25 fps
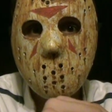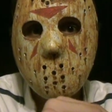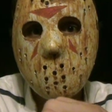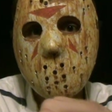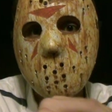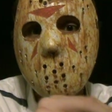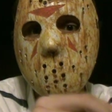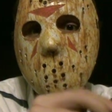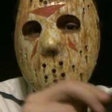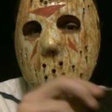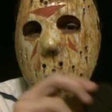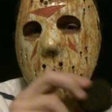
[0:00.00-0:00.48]

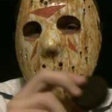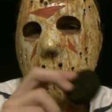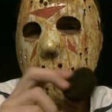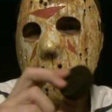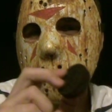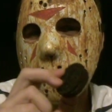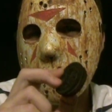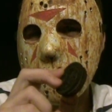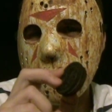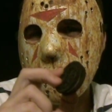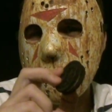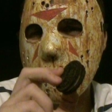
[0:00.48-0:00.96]
Some
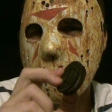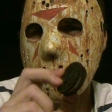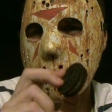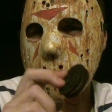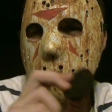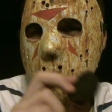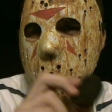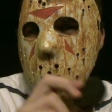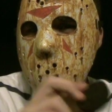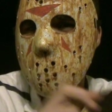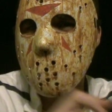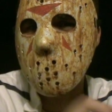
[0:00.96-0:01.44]

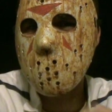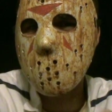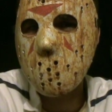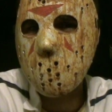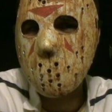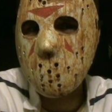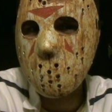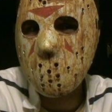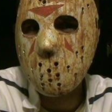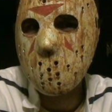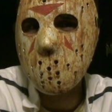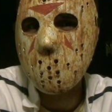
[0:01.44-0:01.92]
possibly better
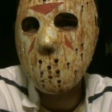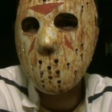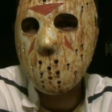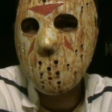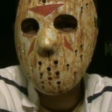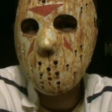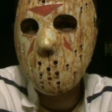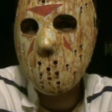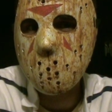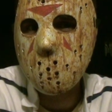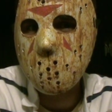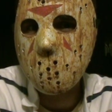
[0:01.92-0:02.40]
than this one.
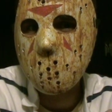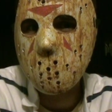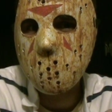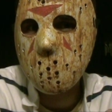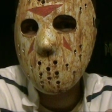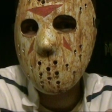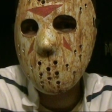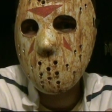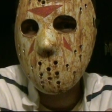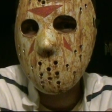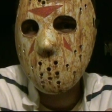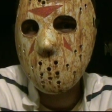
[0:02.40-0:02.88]

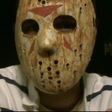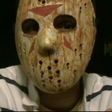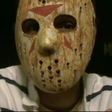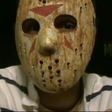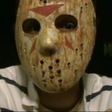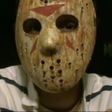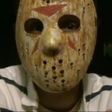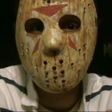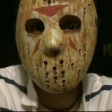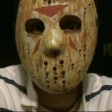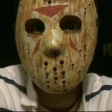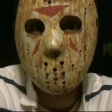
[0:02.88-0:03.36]

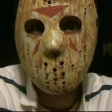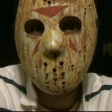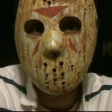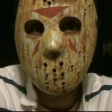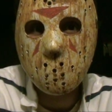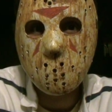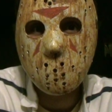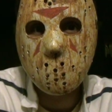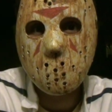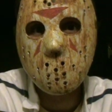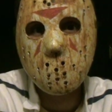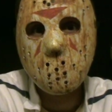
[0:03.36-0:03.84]
I know,
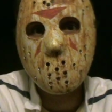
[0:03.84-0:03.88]
right?